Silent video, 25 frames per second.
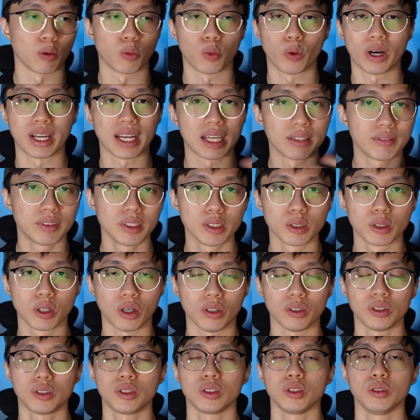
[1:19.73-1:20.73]
Whatever you
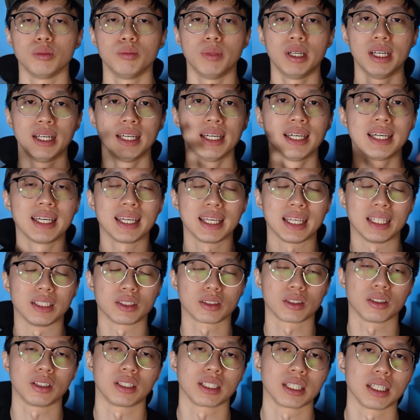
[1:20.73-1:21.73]
consume is
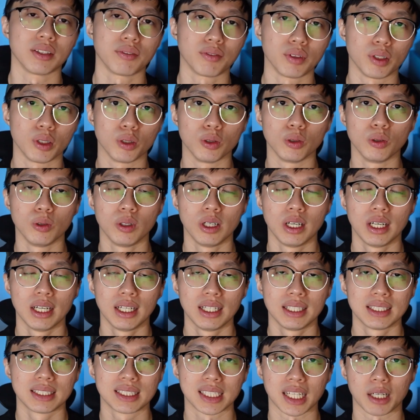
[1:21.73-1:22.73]
going to give you
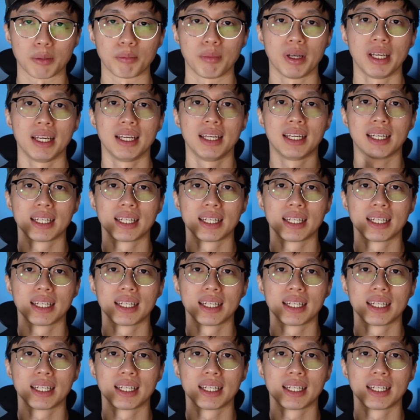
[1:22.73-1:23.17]
some,